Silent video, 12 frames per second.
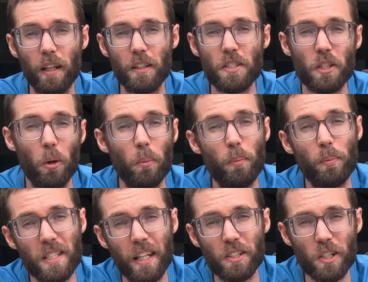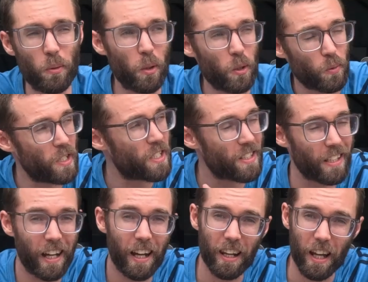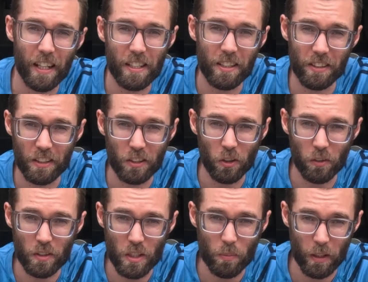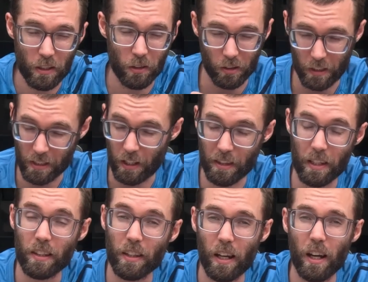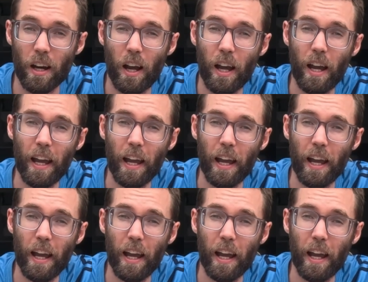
and so potentially one of the reasons they are lighter than the Endorphin Speed, or at least I think they are,